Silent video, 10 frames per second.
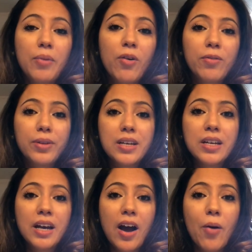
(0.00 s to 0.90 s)

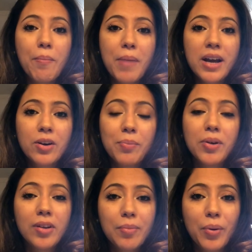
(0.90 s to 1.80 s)
hopefully help my
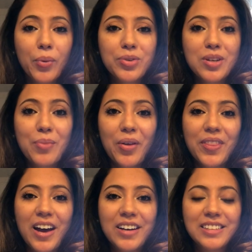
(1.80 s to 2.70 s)
community, but we'll see about
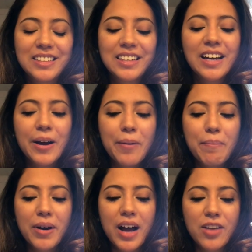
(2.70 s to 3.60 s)
that.
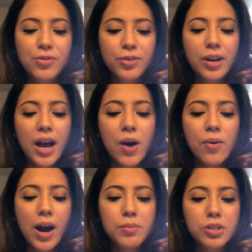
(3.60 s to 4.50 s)
But as for now,
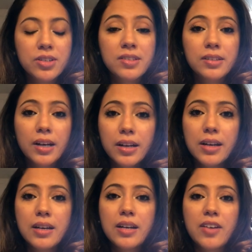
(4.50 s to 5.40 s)
I'm just
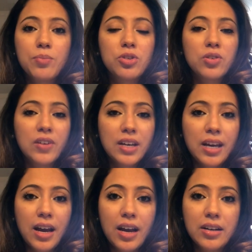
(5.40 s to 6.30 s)
studying as much as I
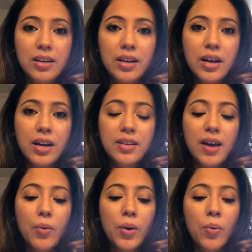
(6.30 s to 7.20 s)
can.
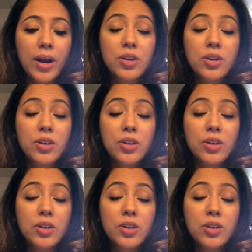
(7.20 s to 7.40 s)
That way when I